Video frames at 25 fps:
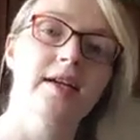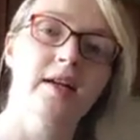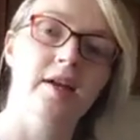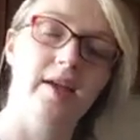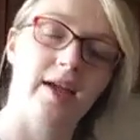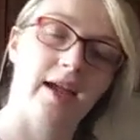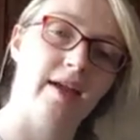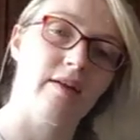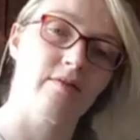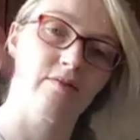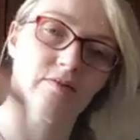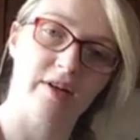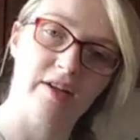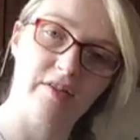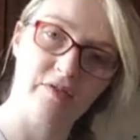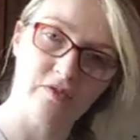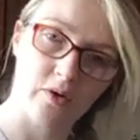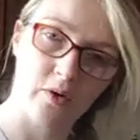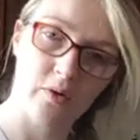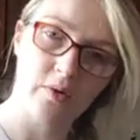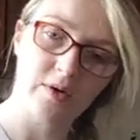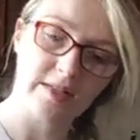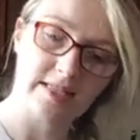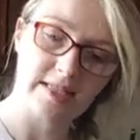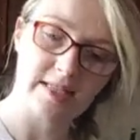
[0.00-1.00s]
Okay,
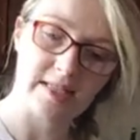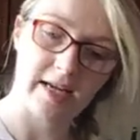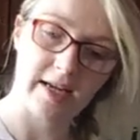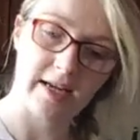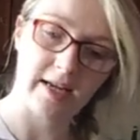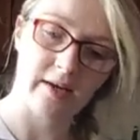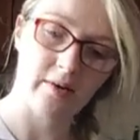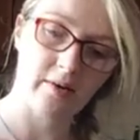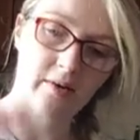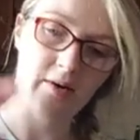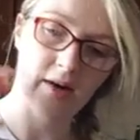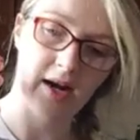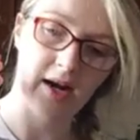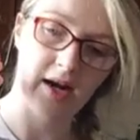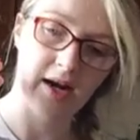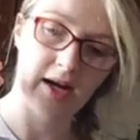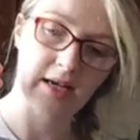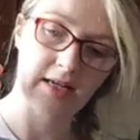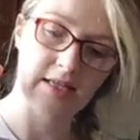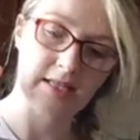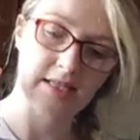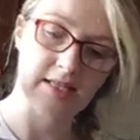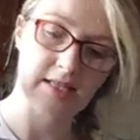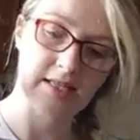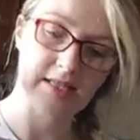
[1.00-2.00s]
refocus now
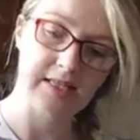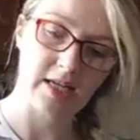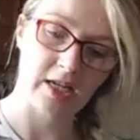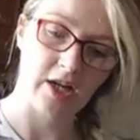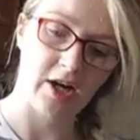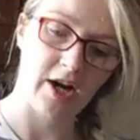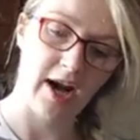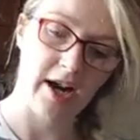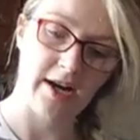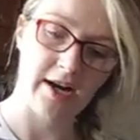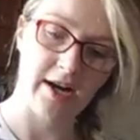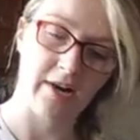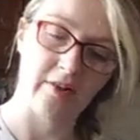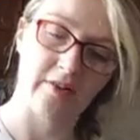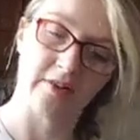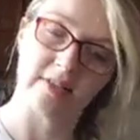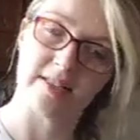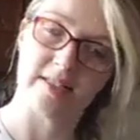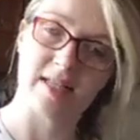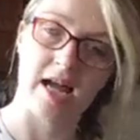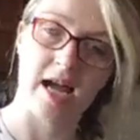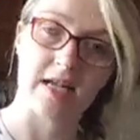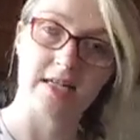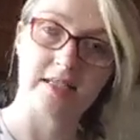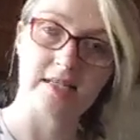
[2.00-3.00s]
and take your head out of the
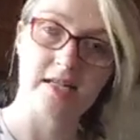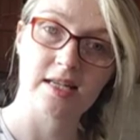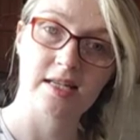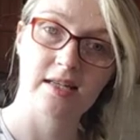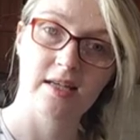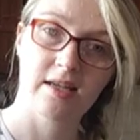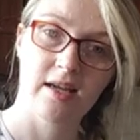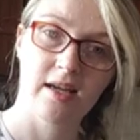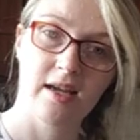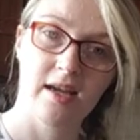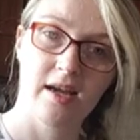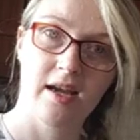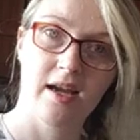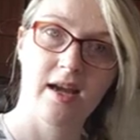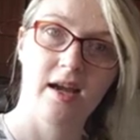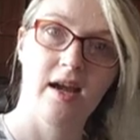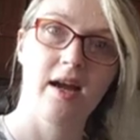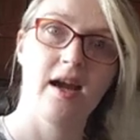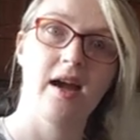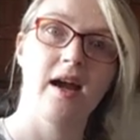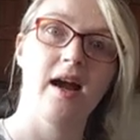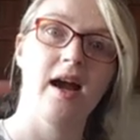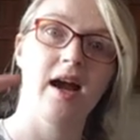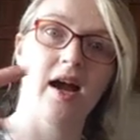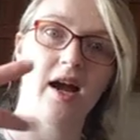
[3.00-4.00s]
sand
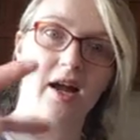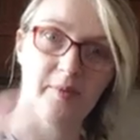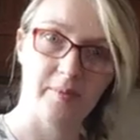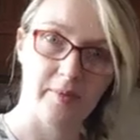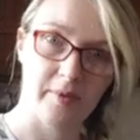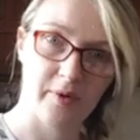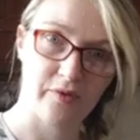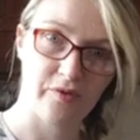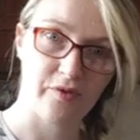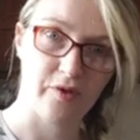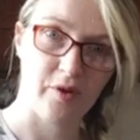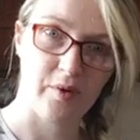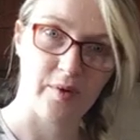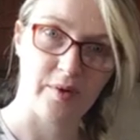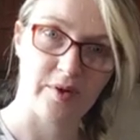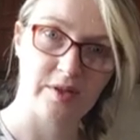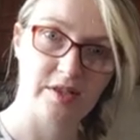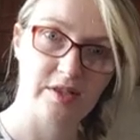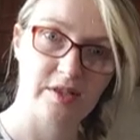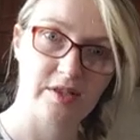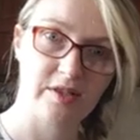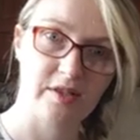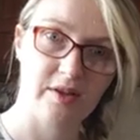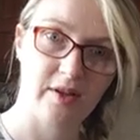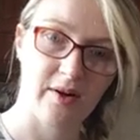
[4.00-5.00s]
and move forward.
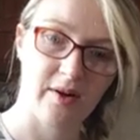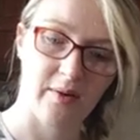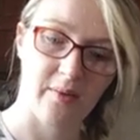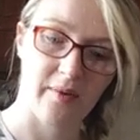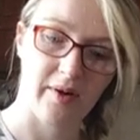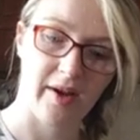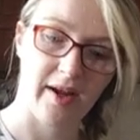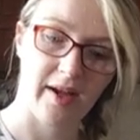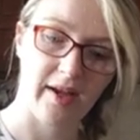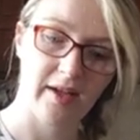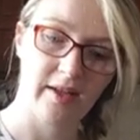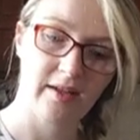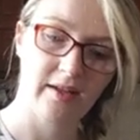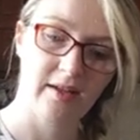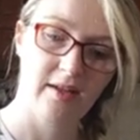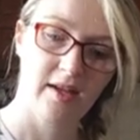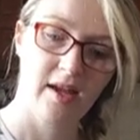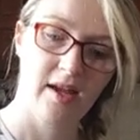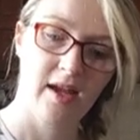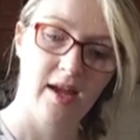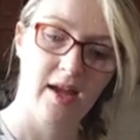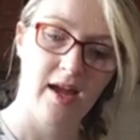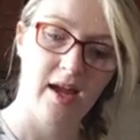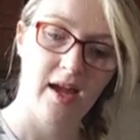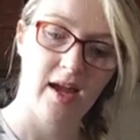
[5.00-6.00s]
Okay,
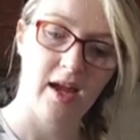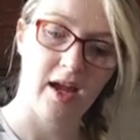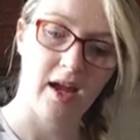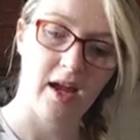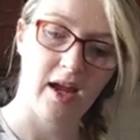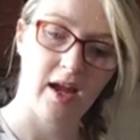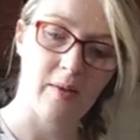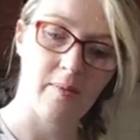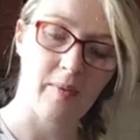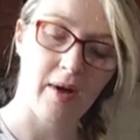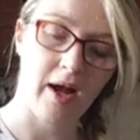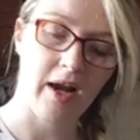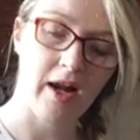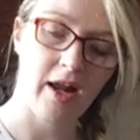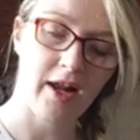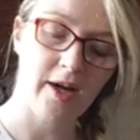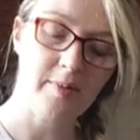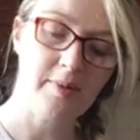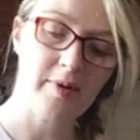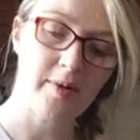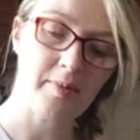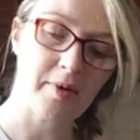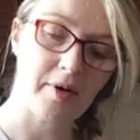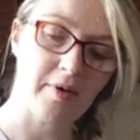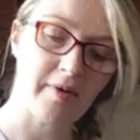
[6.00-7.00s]
a lot of
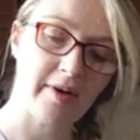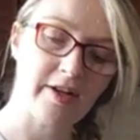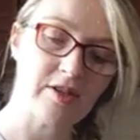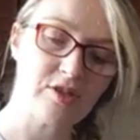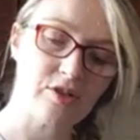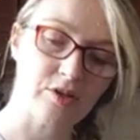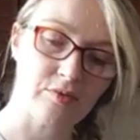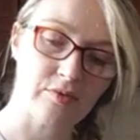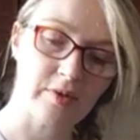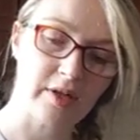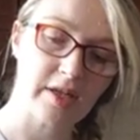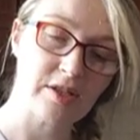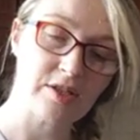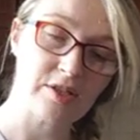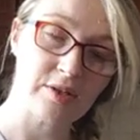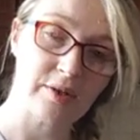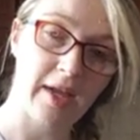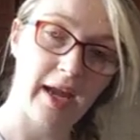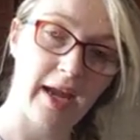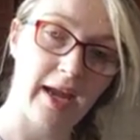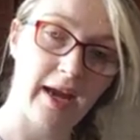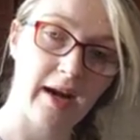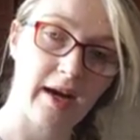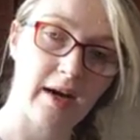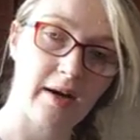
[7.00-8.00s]
people around you really do
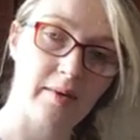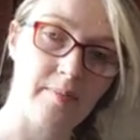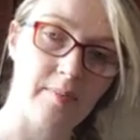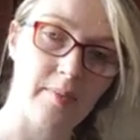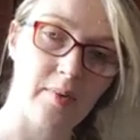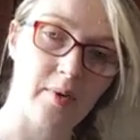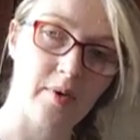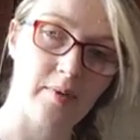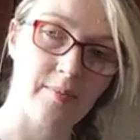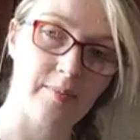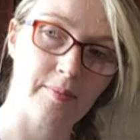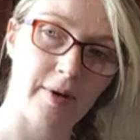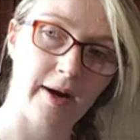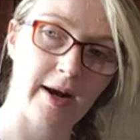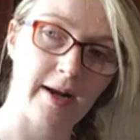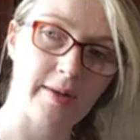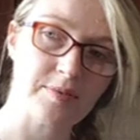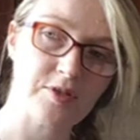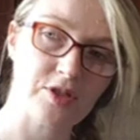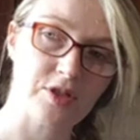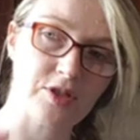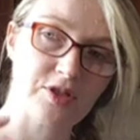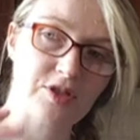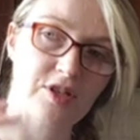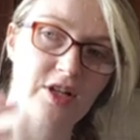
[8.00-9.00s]
care, but
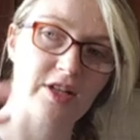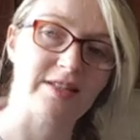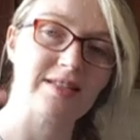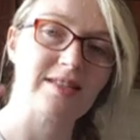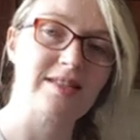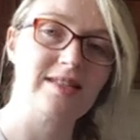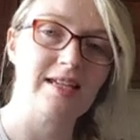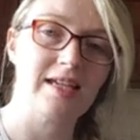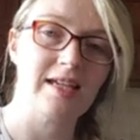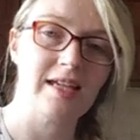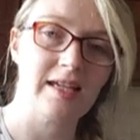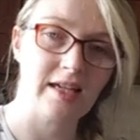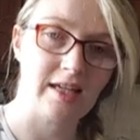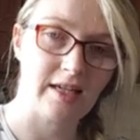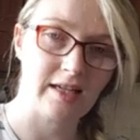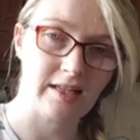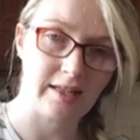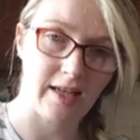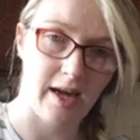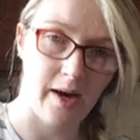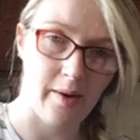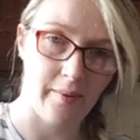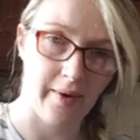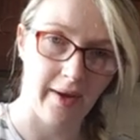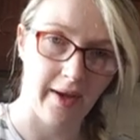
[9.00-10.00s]
perhaps you're just not seeing it
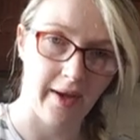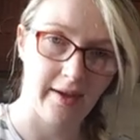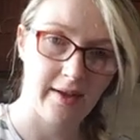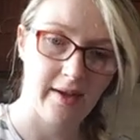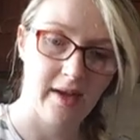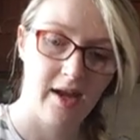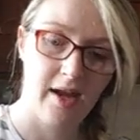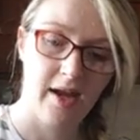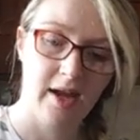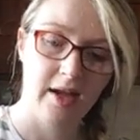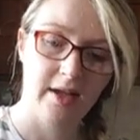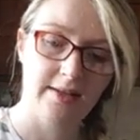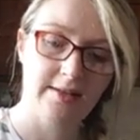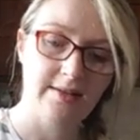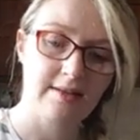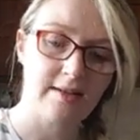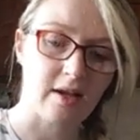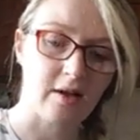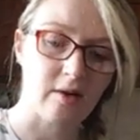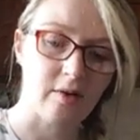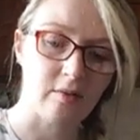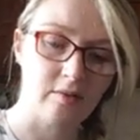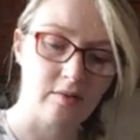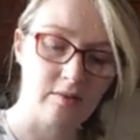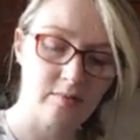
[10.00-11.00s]
that way.
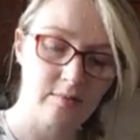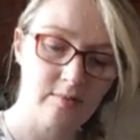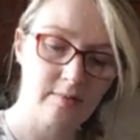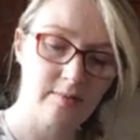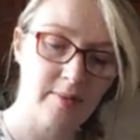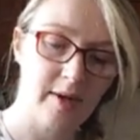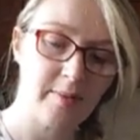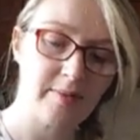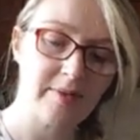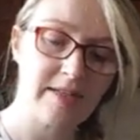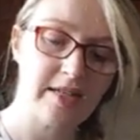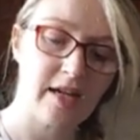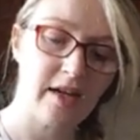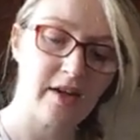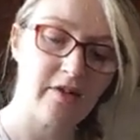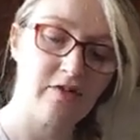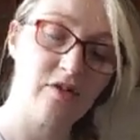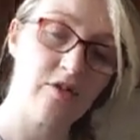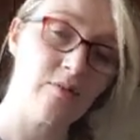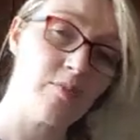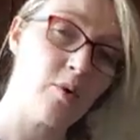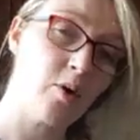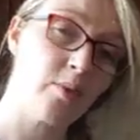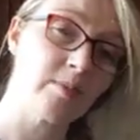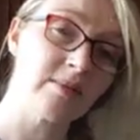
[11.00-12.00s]
So maybe take a few
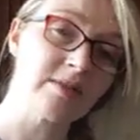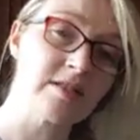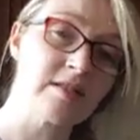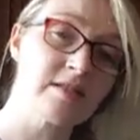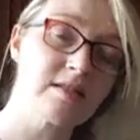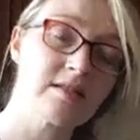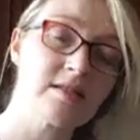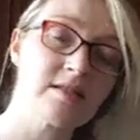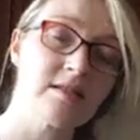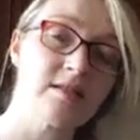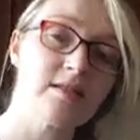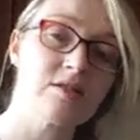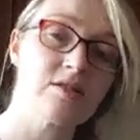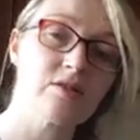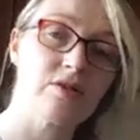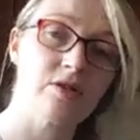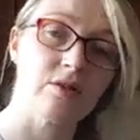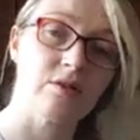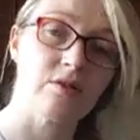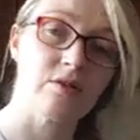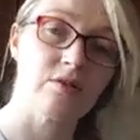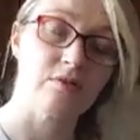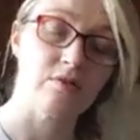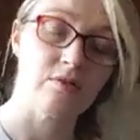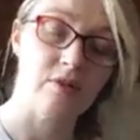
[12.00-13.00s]
moments
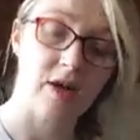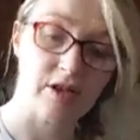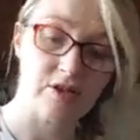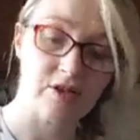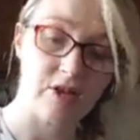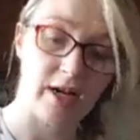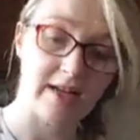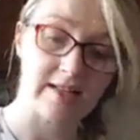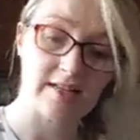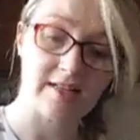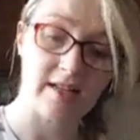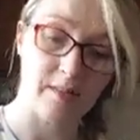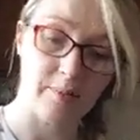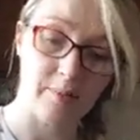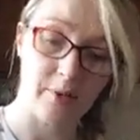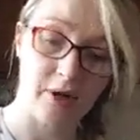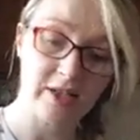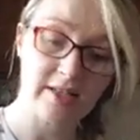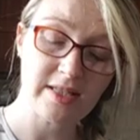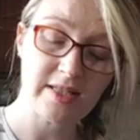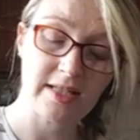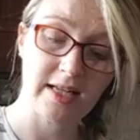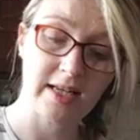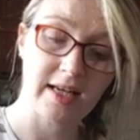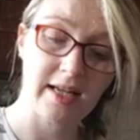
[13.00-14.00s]
to address that
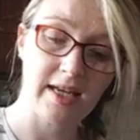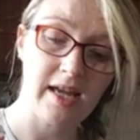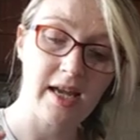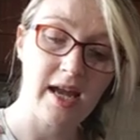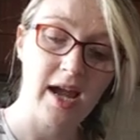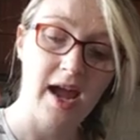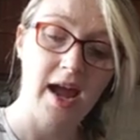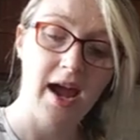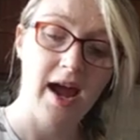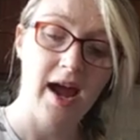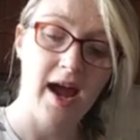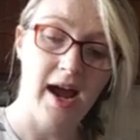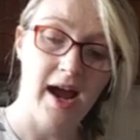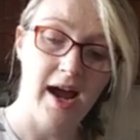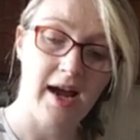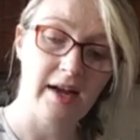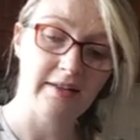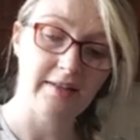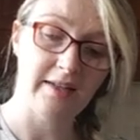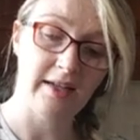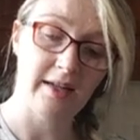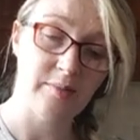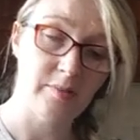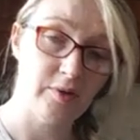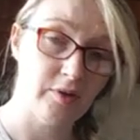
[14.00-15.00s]
personally and
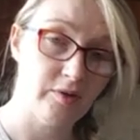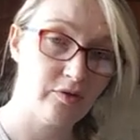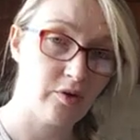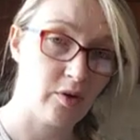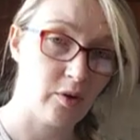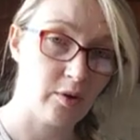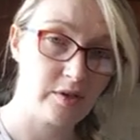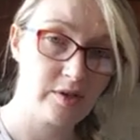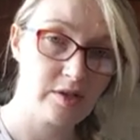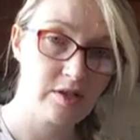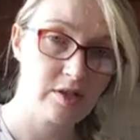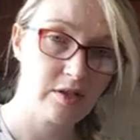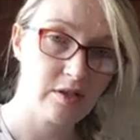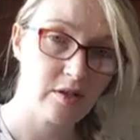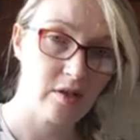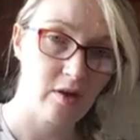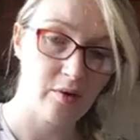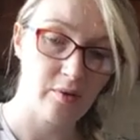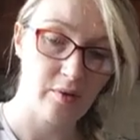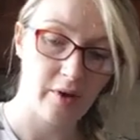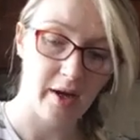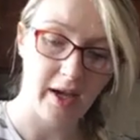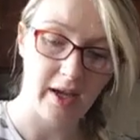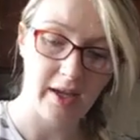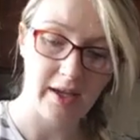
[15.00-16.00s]
then move forward.
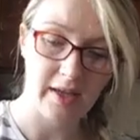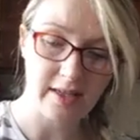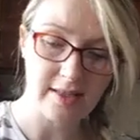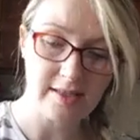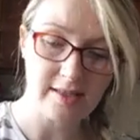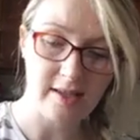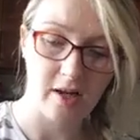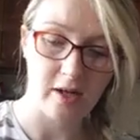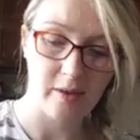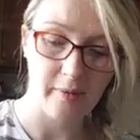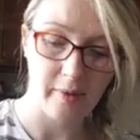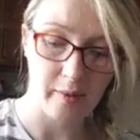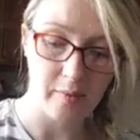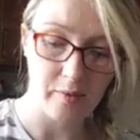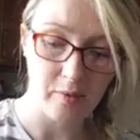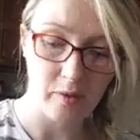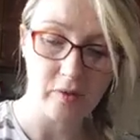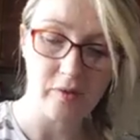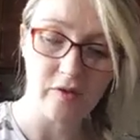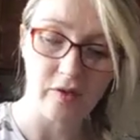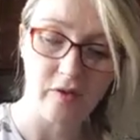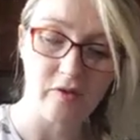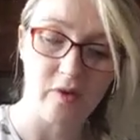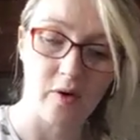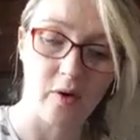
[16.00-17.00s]
Okay, it is all about
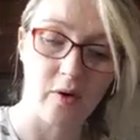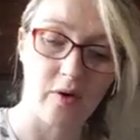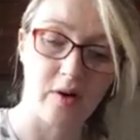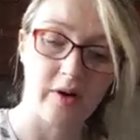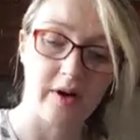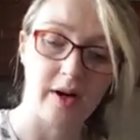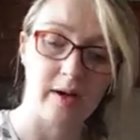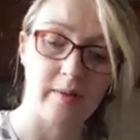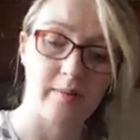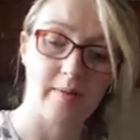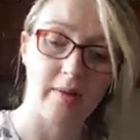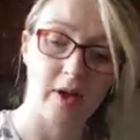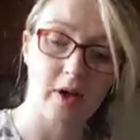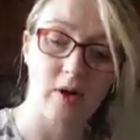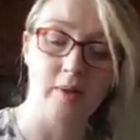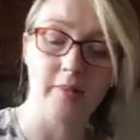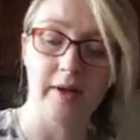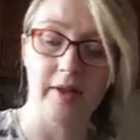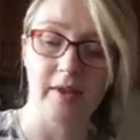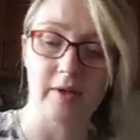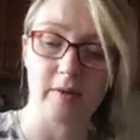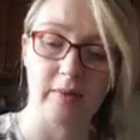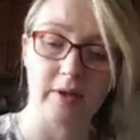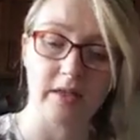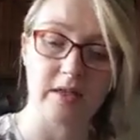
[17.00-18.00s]
moving forward and becoming
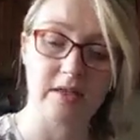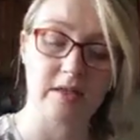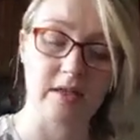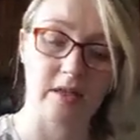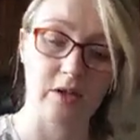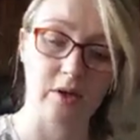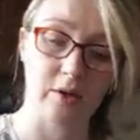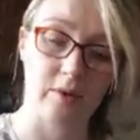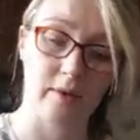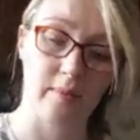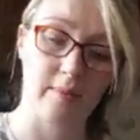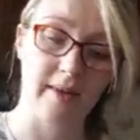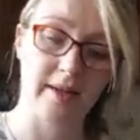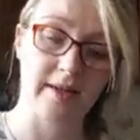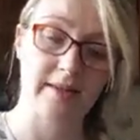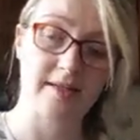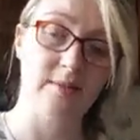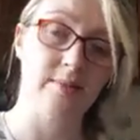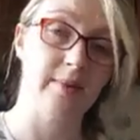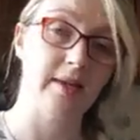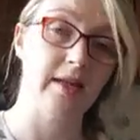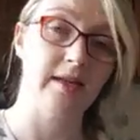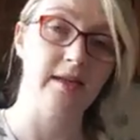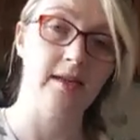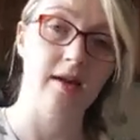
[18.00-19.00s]
the person that you were meant to
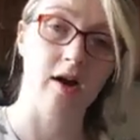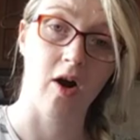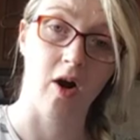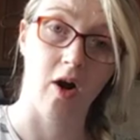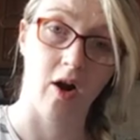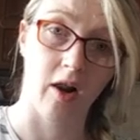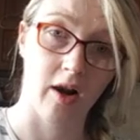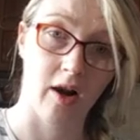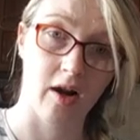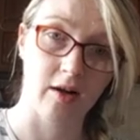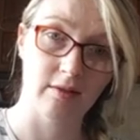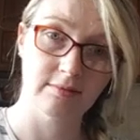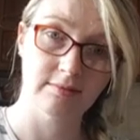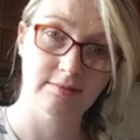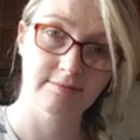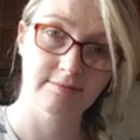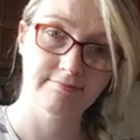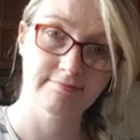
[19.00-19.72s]
be all along.